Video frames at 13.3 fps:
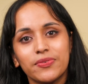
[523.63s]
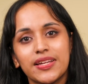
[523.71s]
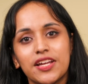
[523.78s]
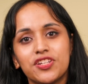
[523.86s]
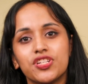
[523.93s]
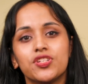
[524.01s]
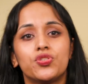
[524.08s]

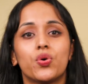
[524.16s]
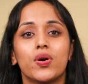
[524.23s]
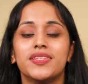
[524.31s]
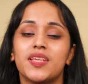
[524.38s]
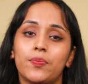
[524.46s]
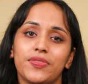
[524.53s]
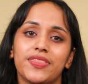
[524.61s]
reagent
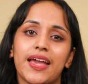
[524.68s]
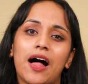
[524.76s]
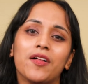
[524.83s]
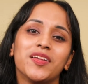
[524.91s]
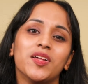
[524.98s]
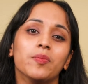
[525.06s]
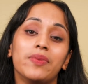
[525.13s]
joins up with the
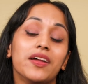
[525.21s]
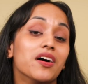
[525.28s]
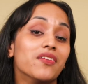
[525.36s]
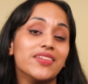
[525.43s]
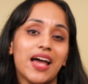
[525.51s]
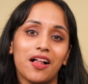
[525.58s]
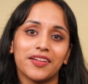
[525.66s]
alkyl bit of
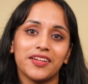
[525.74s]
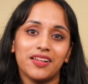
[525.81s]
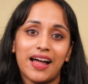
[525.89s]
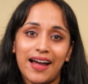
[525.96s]
the alkyl